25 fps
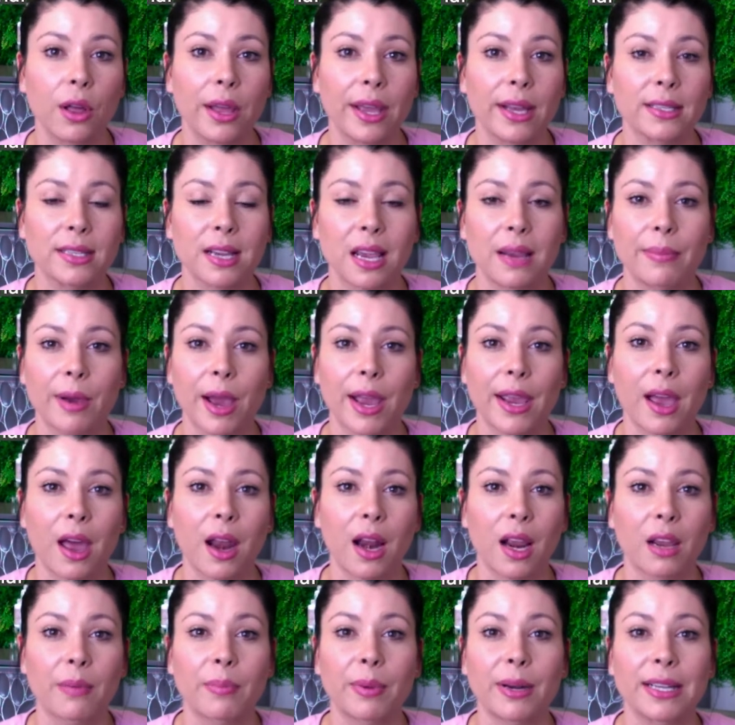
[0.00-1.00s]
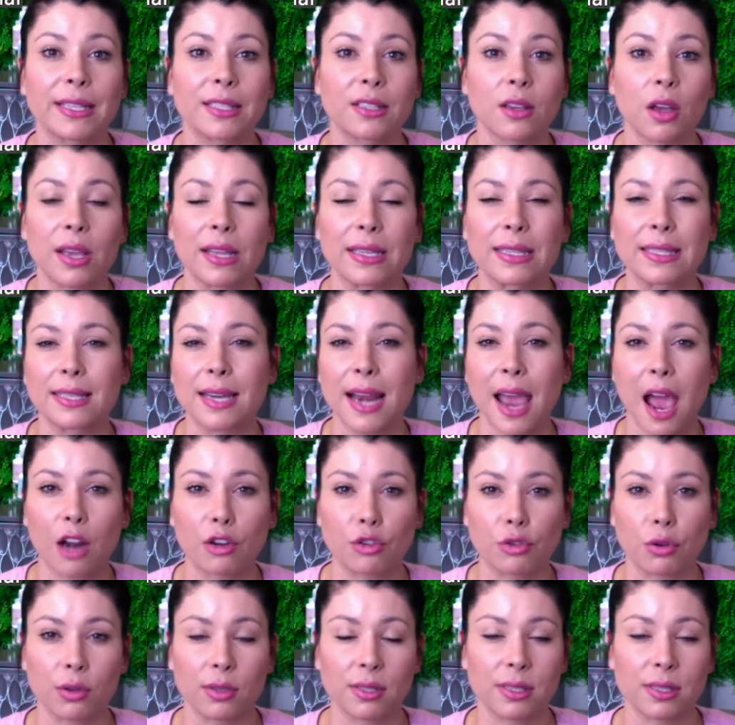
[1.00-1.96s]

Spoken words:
antibiotic, but it's natural.